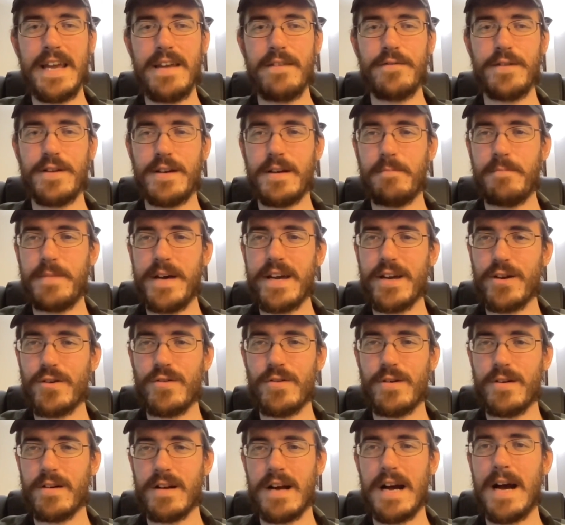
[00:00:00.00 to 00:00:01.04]
even a
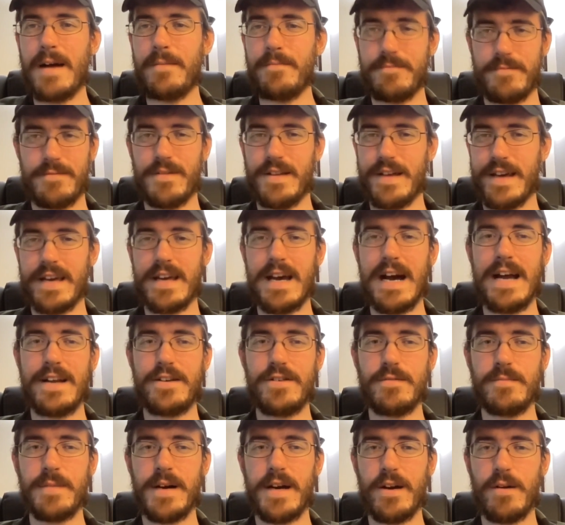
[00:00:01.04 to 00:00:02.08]
Bitcoiner. I'm like,
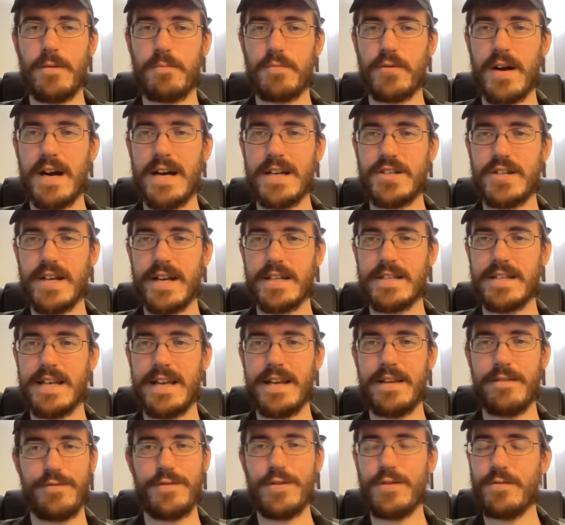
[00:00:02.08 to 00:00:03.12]
I do my own project.
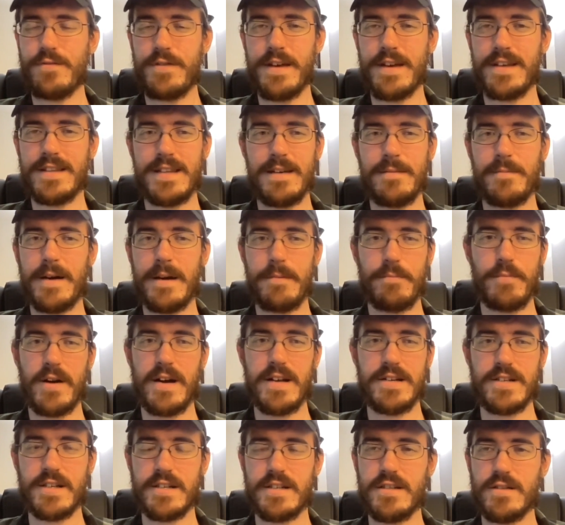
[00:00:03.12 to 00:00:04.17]
And if you think that my
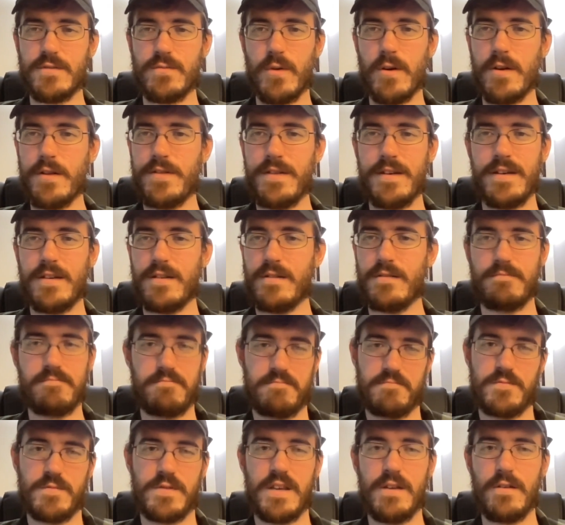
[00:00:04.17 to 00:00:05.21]
project is worth it,
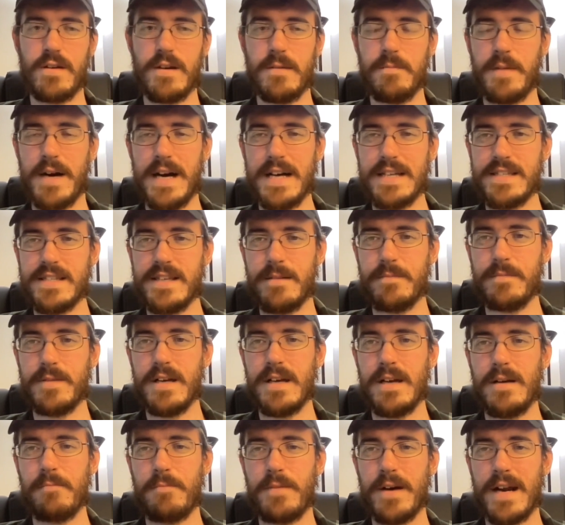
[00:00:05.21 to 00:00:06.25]
you can buy
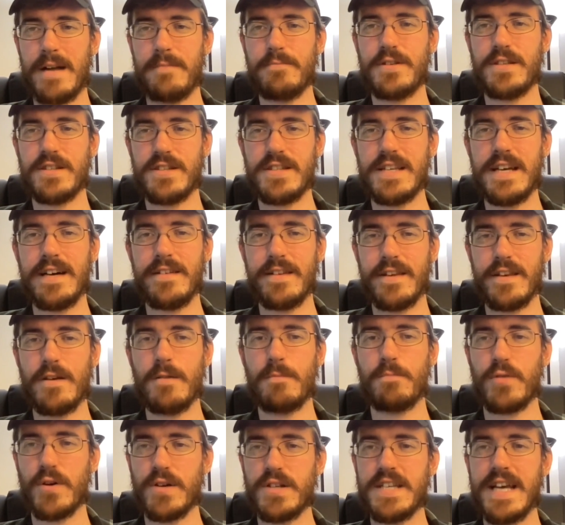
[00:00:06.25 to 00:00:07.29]
some. But I'm just
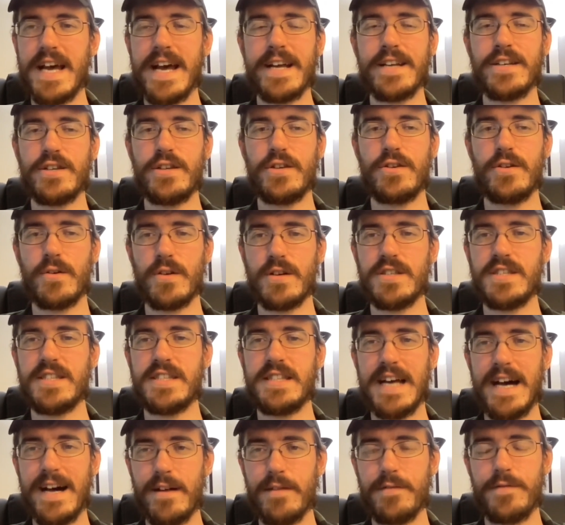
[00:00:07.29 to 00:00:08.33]
telling you, protect
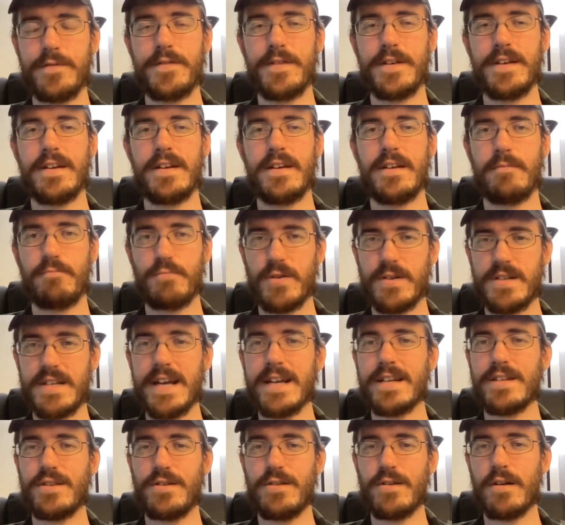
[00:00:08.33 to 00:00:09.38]
yourself,
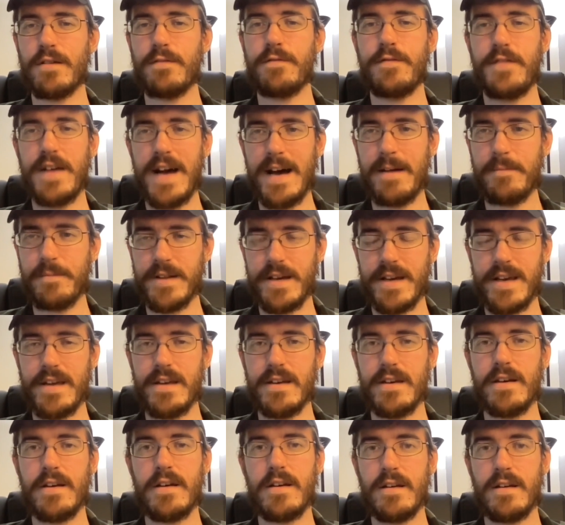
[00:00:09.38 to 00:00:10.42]
protect your family.